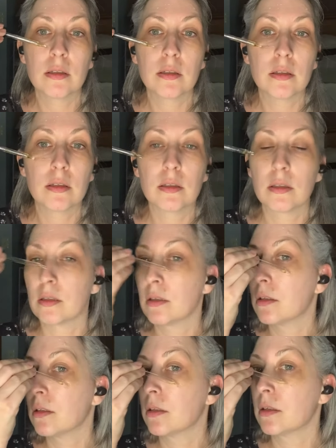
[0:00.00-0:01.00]

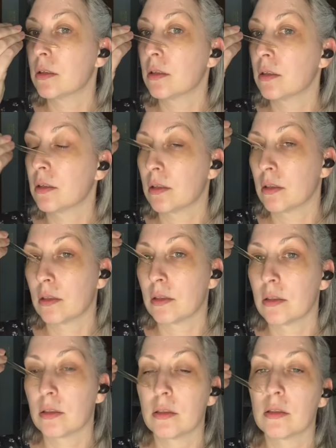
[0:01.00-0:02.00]

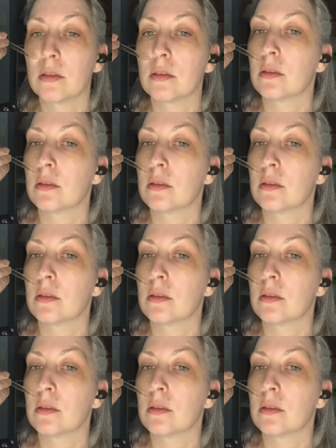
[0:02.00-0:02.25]
[no speech]